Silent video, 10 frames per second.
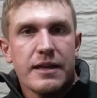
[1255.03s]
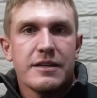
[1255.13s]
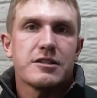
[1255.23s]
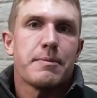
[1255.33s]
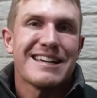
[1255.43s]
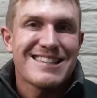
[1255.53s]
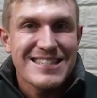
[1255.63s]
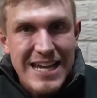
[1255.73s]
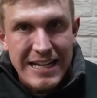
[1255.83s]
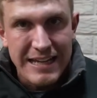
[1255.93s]
is my
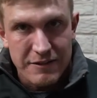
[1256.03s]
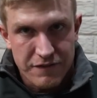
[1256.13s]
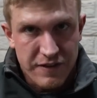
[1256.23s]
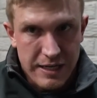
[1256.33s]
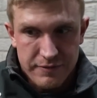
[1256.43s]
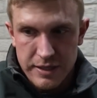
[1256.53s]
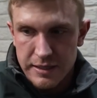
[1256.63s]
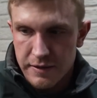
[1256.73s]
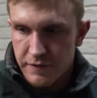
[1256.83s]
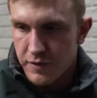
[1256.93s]
second
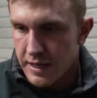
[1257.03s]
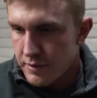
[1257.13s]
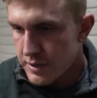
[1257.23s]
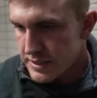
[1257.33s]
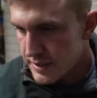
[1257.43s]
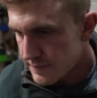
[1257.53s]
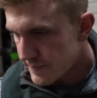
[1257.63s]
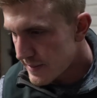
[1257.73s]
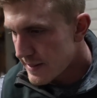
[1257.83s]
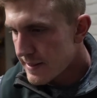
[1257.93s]
favorite for that reason.
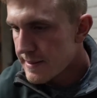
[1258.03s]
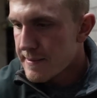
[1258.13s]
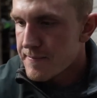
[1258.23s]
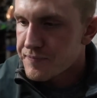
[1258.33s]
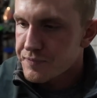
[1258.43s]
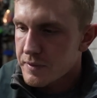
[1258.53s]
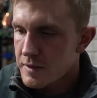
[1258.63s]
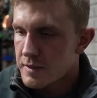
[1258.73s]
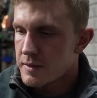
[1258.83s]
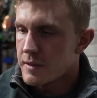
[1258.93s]

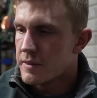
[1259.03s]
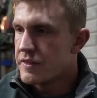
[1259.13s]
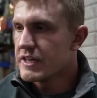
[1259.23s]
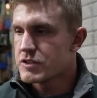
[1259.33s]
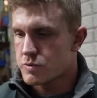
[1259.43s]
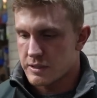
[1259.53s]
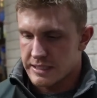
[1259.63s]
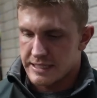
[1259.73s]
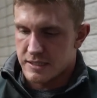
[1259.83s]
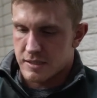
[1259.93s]
This
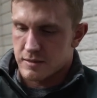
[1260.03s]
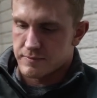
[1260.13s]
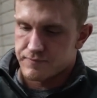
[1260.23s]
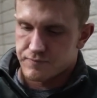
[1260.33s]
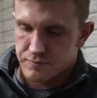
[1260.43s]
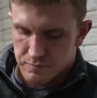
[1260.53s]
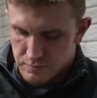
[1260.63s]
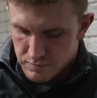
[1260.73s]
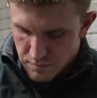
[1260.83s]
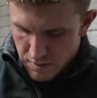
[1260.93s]
release
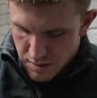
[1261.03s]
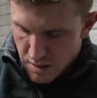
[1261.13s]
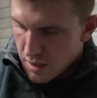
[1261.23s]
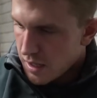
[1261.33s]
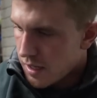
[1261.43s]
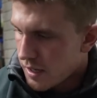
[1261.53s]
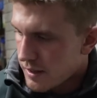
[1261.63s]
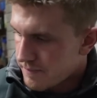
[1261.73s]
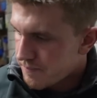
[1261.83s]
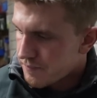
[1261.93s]

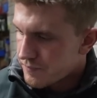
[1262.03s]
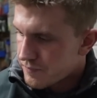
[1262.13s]
um,